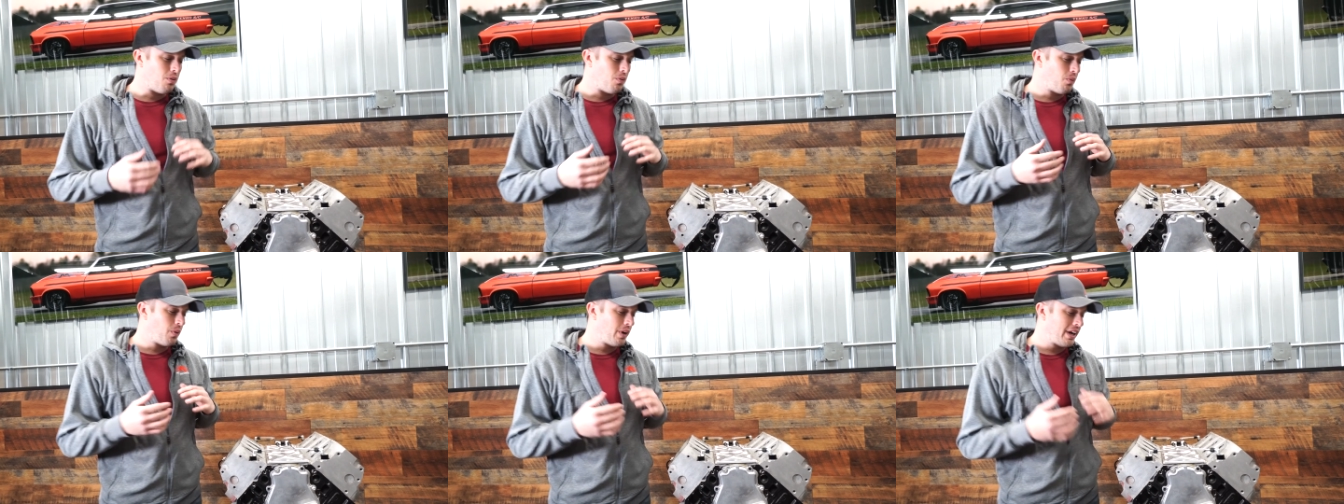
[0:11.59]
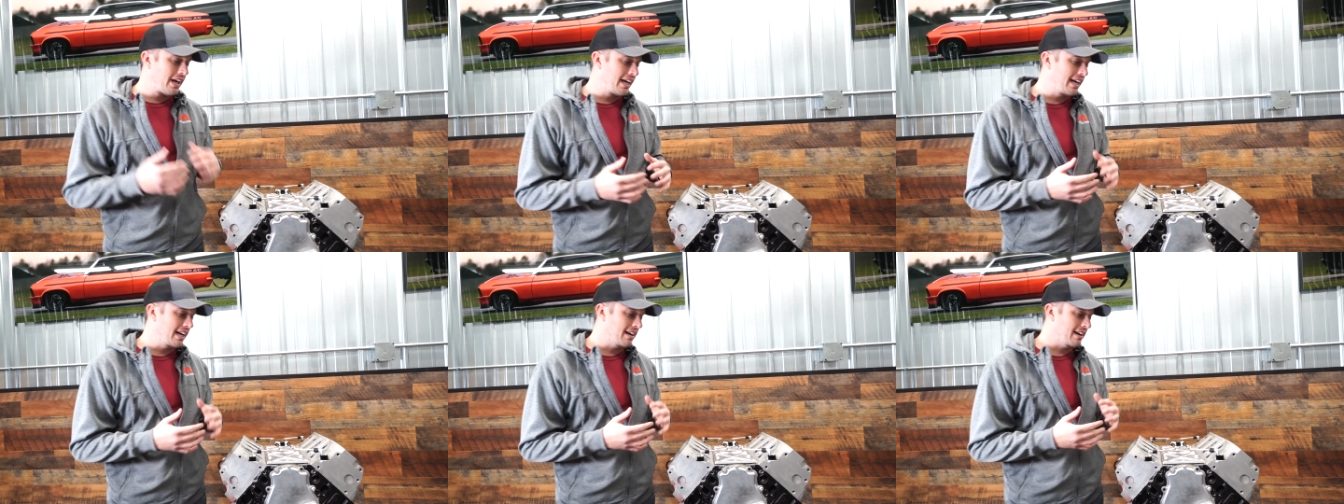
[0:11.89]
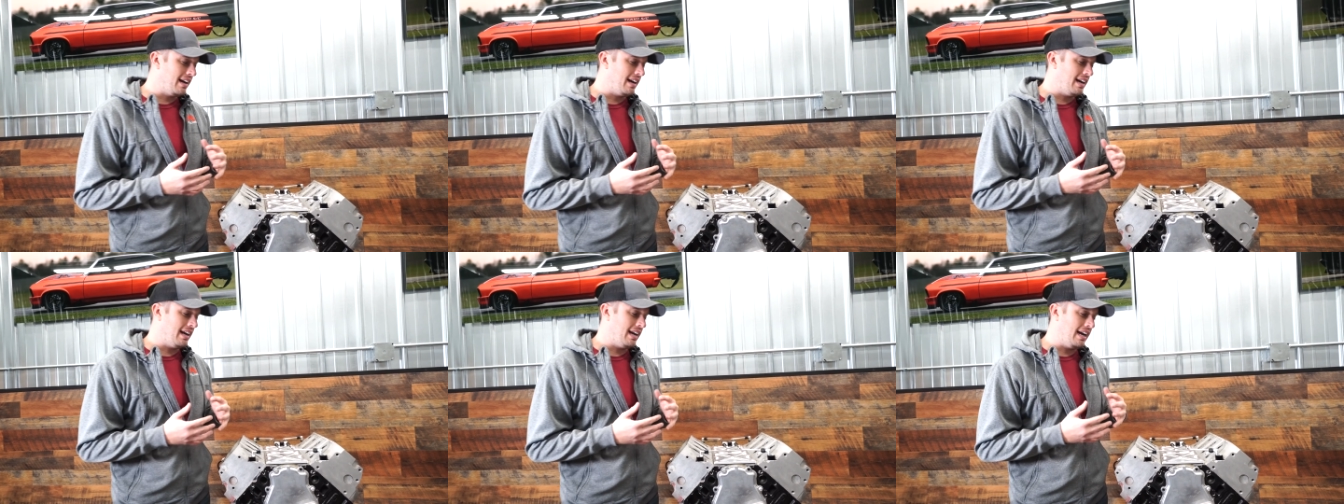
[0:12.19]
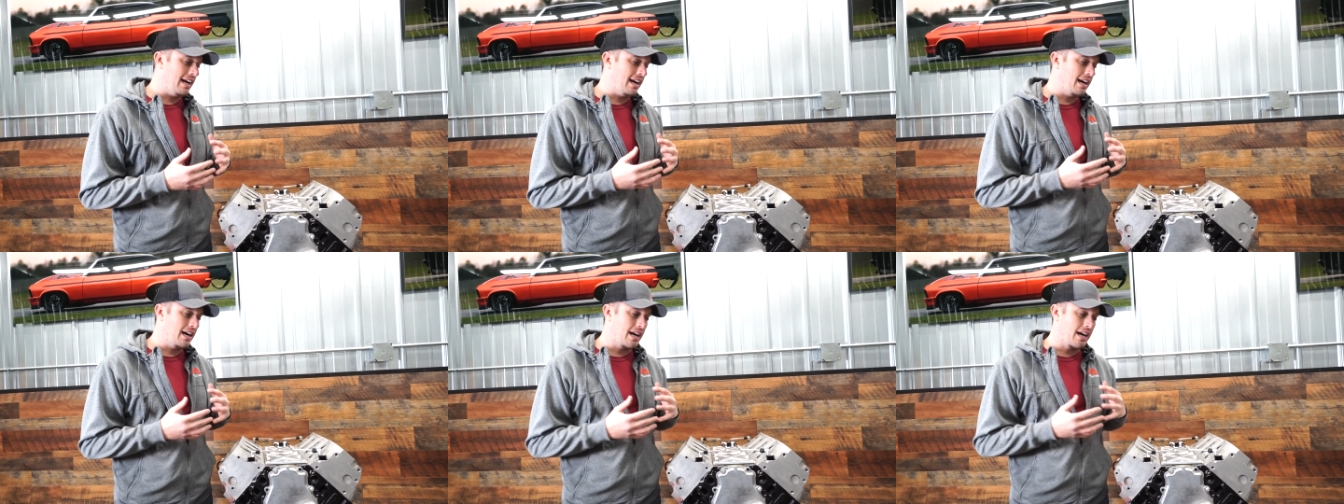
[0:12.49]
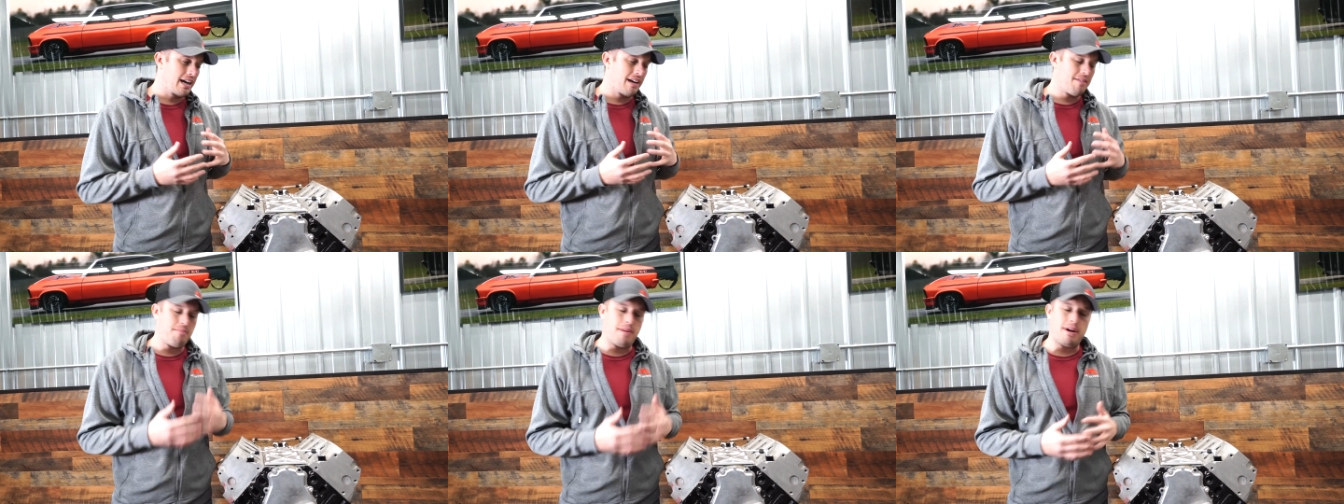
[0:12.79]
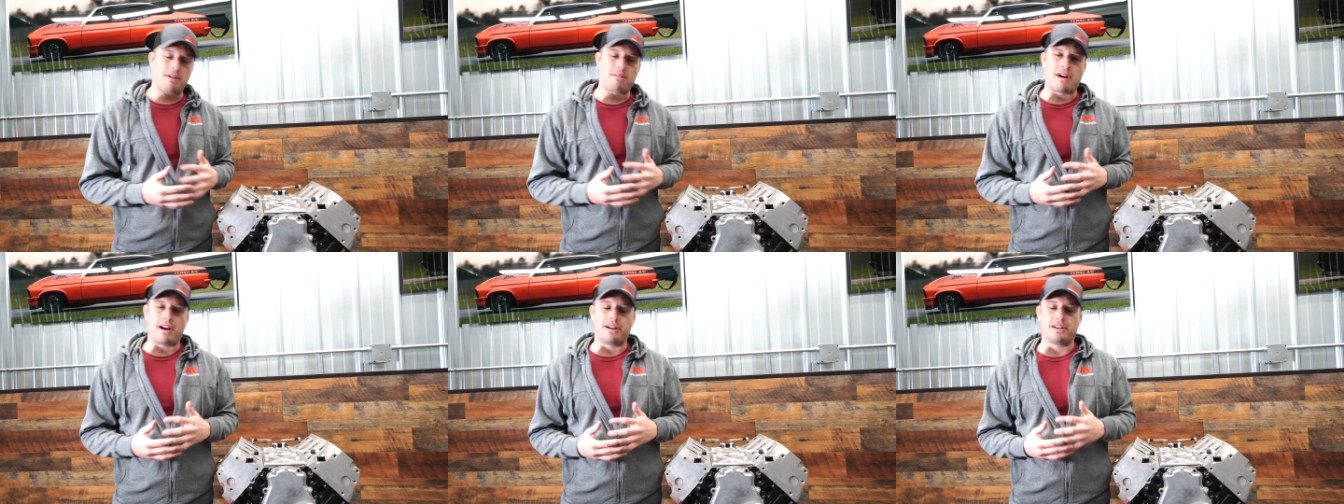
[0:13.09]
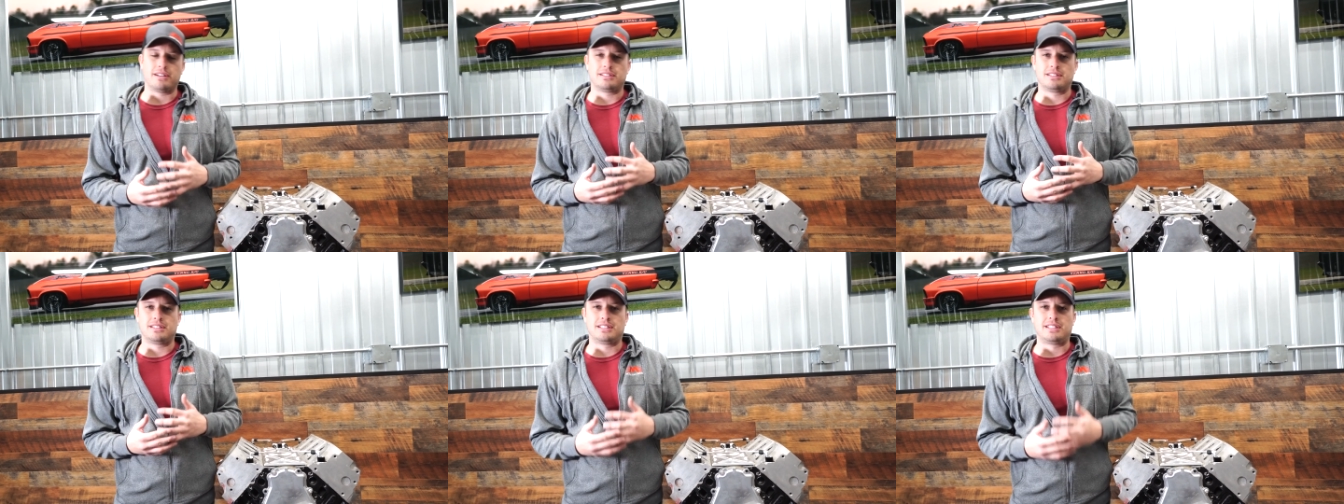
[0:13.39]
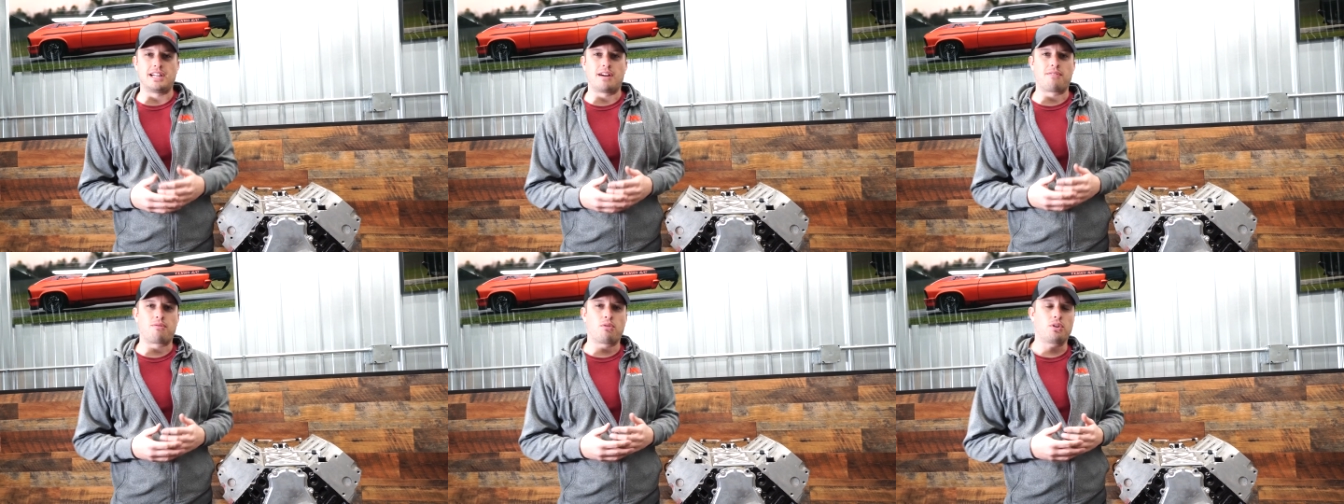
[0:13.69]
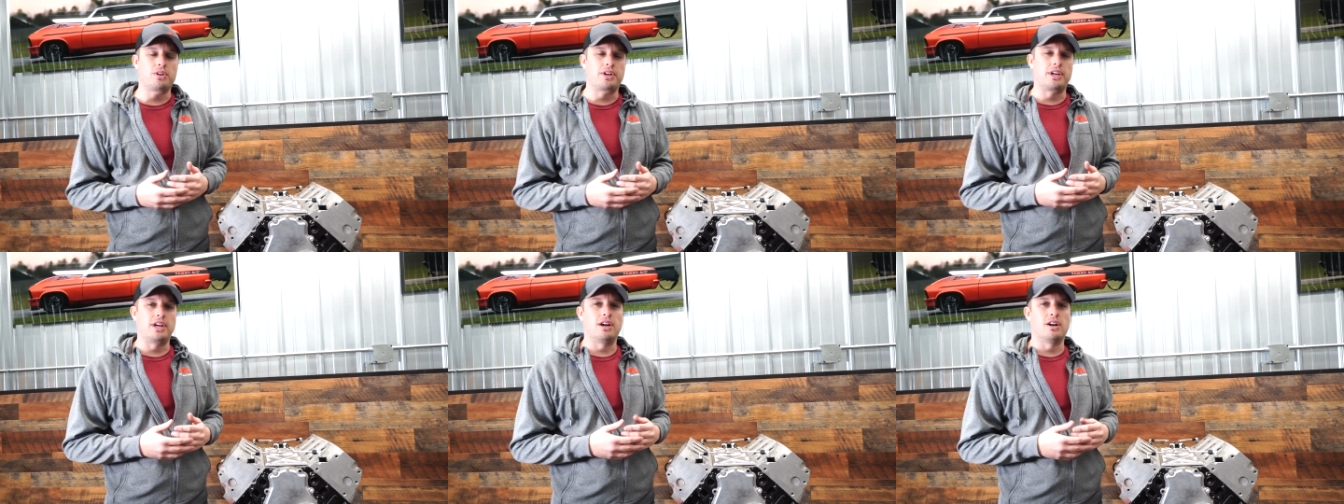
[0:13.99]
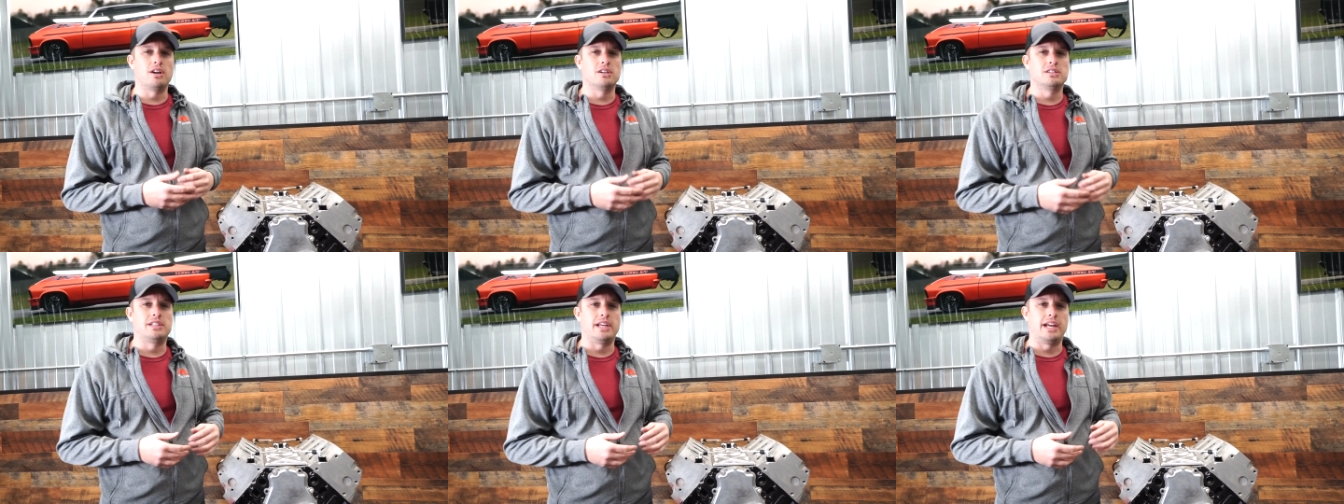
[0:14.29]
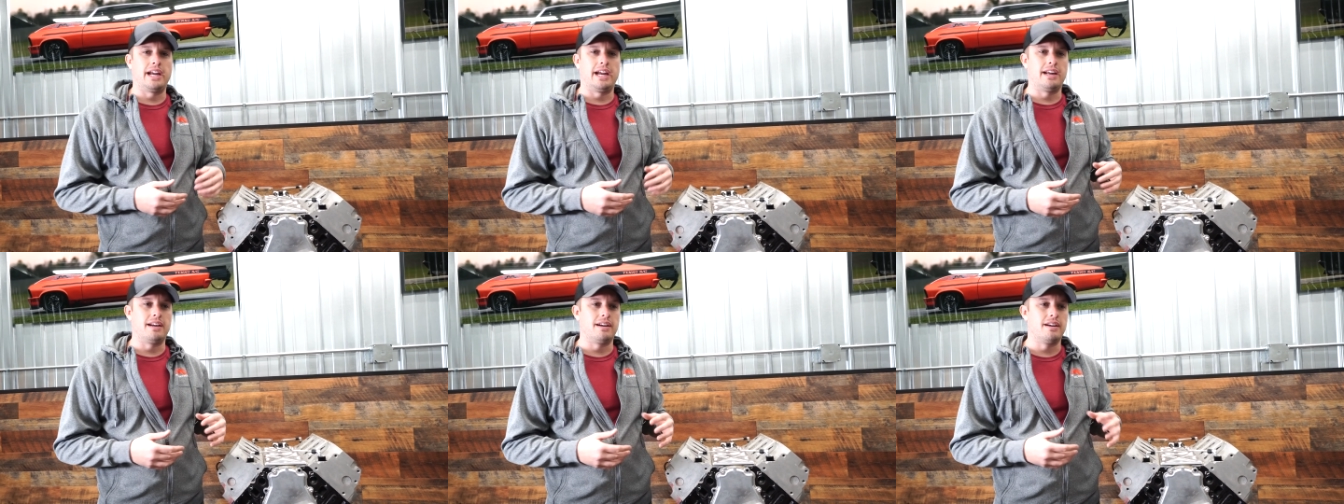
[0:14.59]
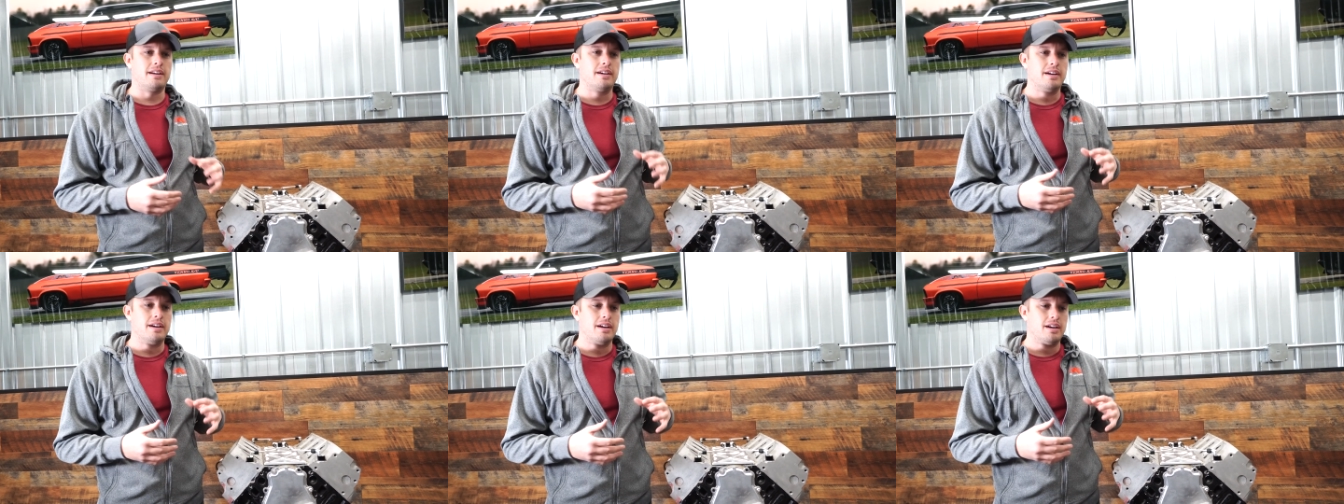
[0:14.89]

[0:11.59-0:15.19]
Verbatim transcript: We uh, have been around several years, and